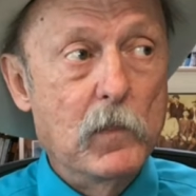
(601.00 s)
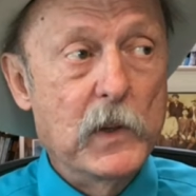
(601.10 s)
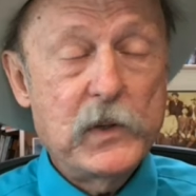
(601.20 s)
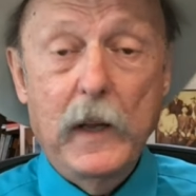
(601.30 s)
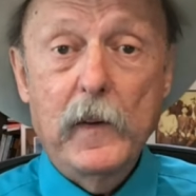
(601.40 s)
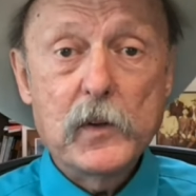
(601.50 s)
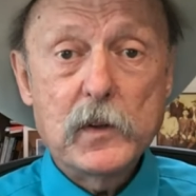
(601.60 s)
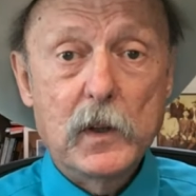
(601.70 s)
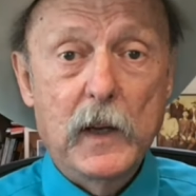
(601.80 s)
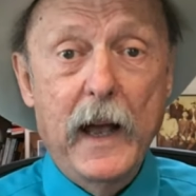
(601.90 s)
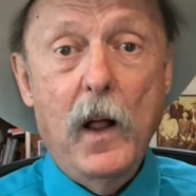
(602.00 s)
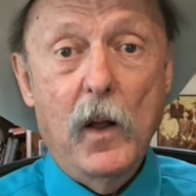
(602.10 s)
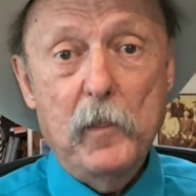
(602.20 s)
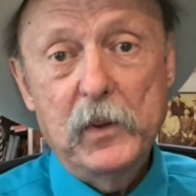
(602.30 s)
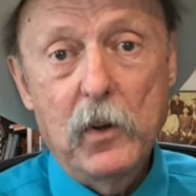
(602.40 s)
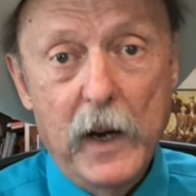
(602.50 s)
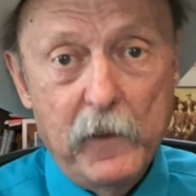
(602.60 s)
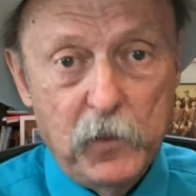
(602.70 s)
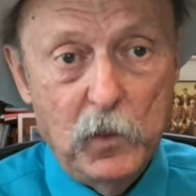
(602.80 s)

assailants, Al Uptegraff,